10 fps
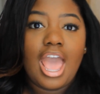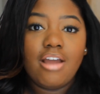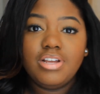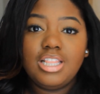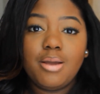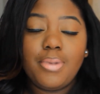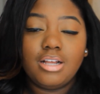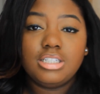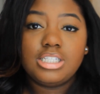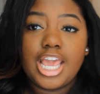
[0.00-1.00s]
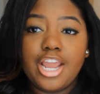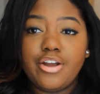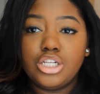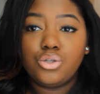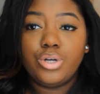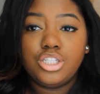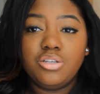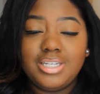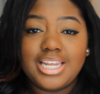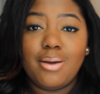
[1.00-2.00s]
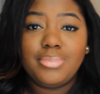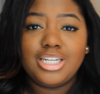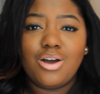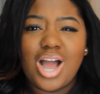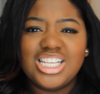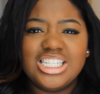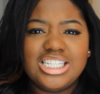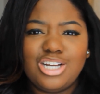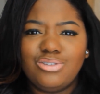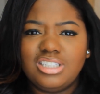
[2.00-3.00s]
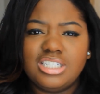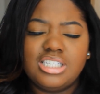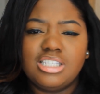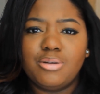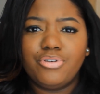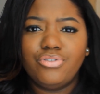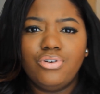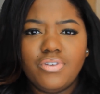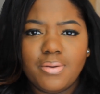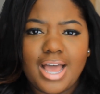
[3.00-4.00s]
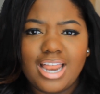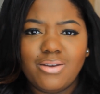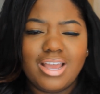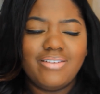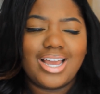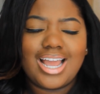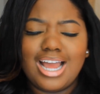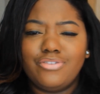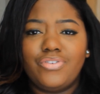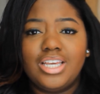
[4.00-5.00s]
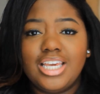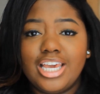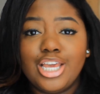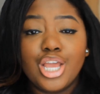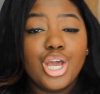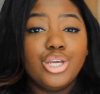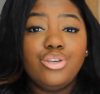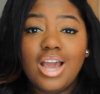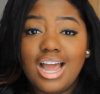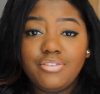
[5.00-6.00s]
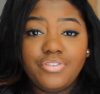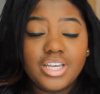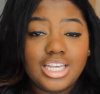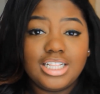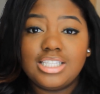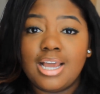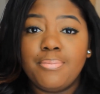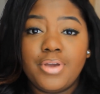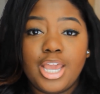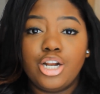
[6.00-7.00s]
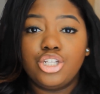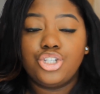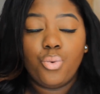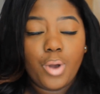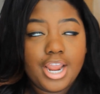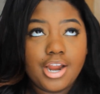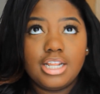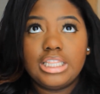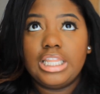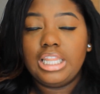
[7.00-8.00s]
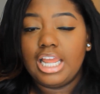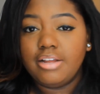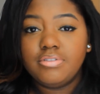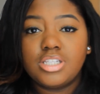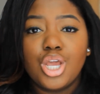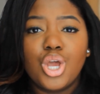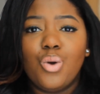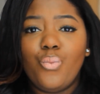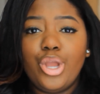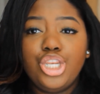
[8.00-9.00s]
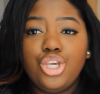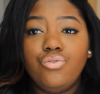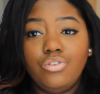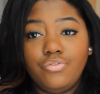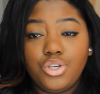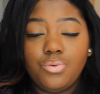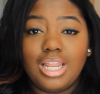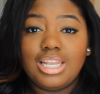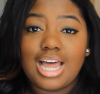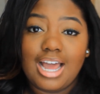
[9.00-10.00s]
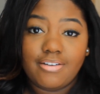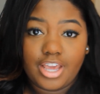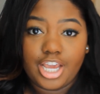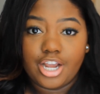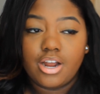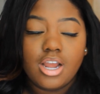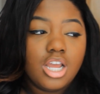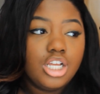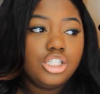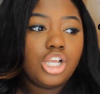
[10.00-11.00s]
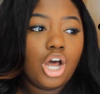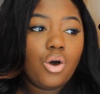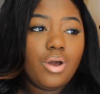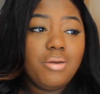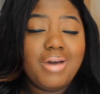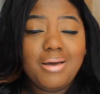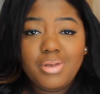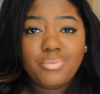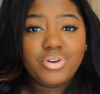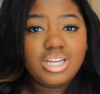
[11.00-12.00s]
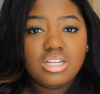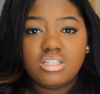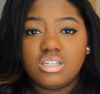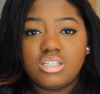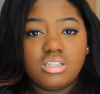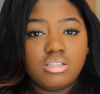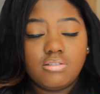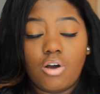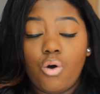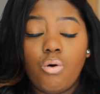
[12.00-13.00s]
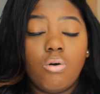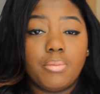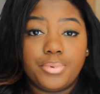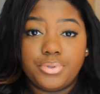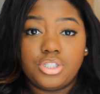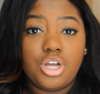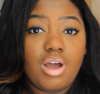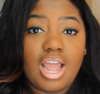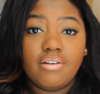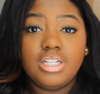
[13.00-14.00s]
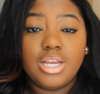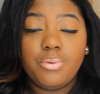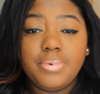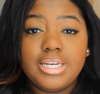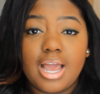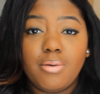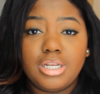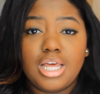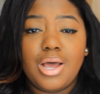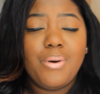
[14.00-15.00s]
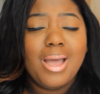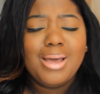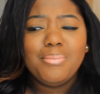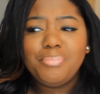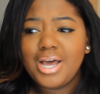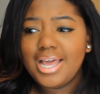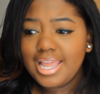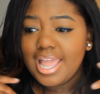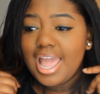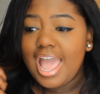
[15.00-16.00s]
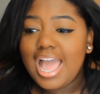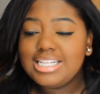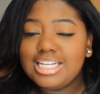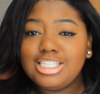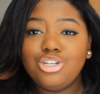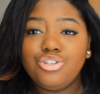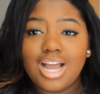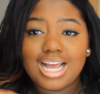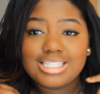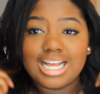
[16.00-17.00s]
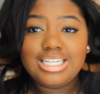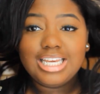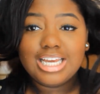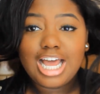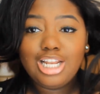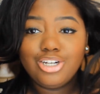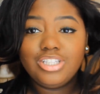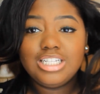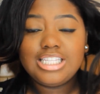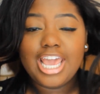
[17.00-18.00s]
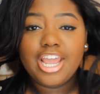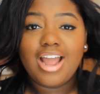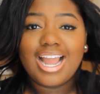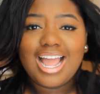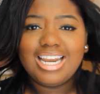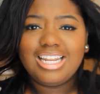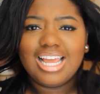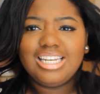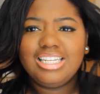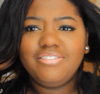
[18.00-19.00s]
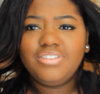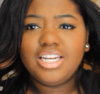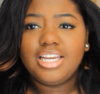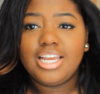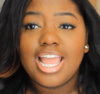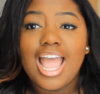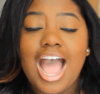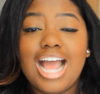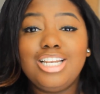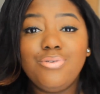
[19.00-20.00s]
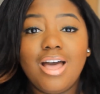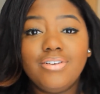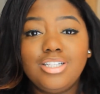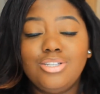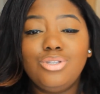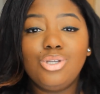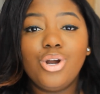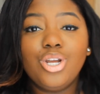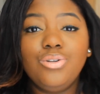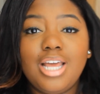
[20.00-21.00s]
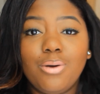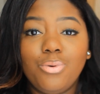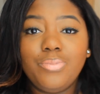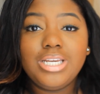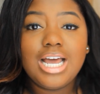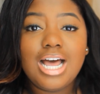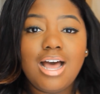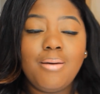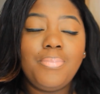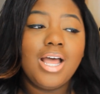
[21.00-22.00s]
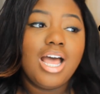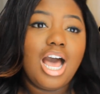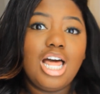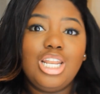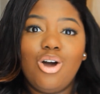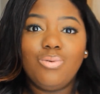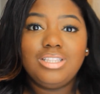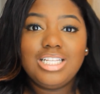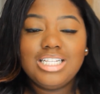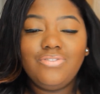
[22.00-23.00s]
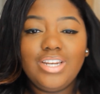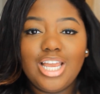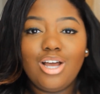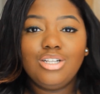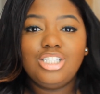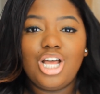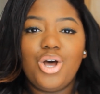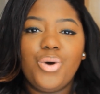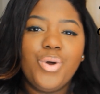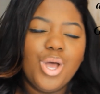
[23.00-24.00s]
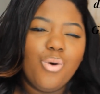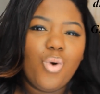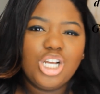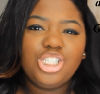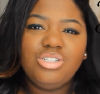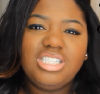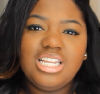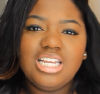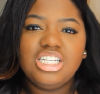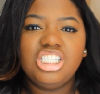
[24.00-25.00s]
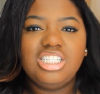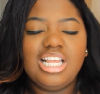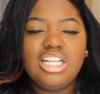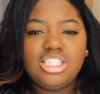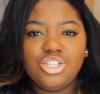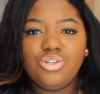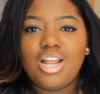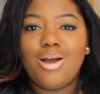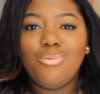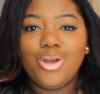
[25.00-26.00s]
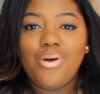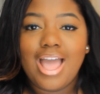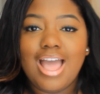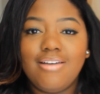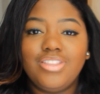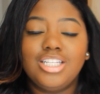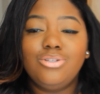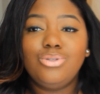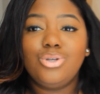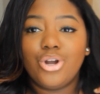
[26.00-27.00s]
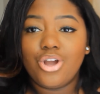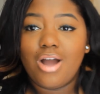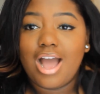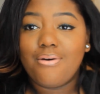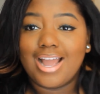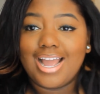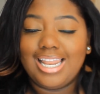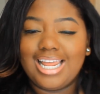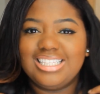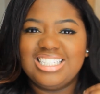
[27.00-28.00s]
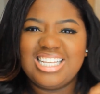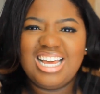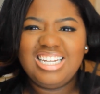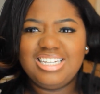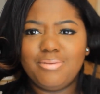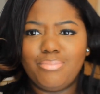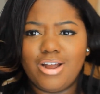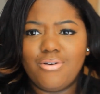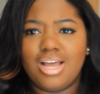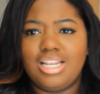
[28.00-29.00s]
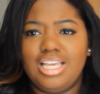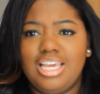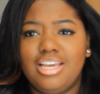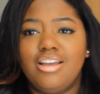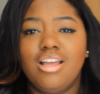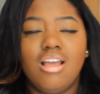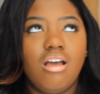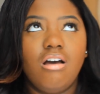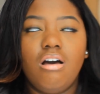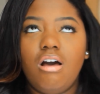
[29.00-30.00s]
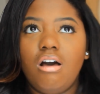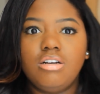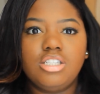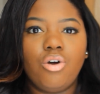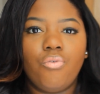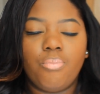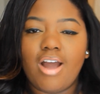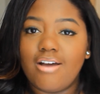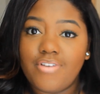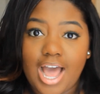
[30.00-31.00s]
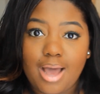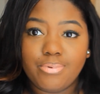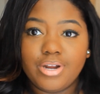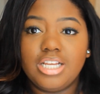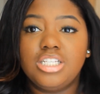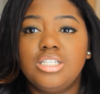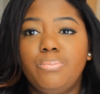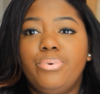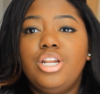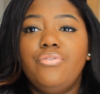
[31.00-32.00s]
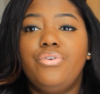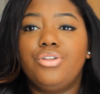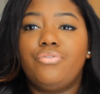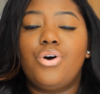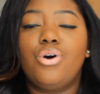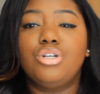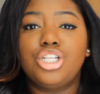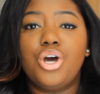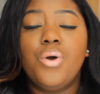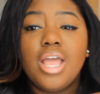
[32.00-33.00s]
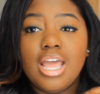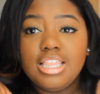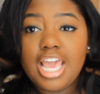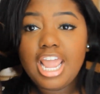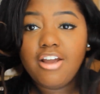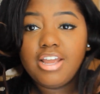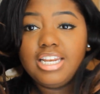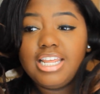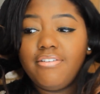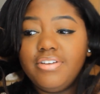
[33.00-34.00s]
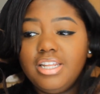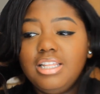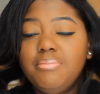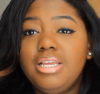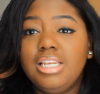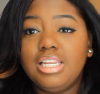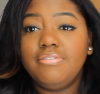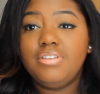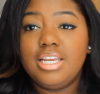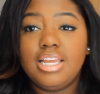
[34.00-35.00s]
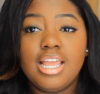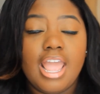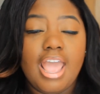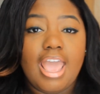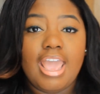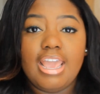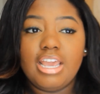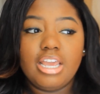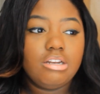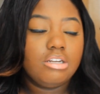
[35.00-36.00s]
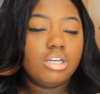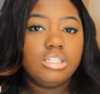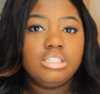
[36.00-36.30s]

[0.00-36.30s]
everything about this hair is going to be down below i just know that this is the peruvian body wave i kind of forget you kind of forget the type of hair that you're wearing the lengths when you review a lot of hair so in my memory is just horrible so everything will be down below but as i told you guys i did color this hair i kind of like lifted it i do have a tutorial that will be up along with this video so once you see this just stay tuned i will have the tutorial on how i got like this honey dip brown color here oh so bright, vibrant and just pretty for the fall so the hair can definitely be lifted and